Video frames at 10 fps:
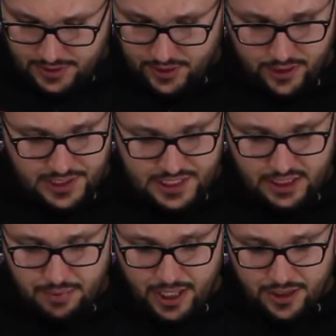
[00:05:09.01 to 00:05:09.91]

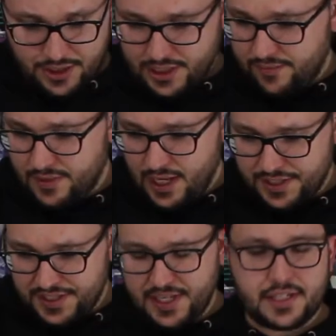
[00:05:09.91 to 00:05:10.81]
30-something pages of
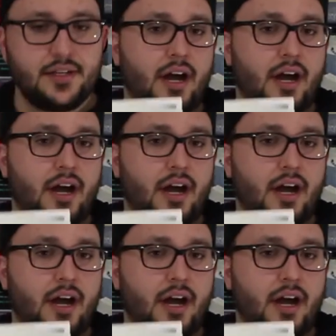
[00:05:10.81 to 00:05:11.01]
nonsense.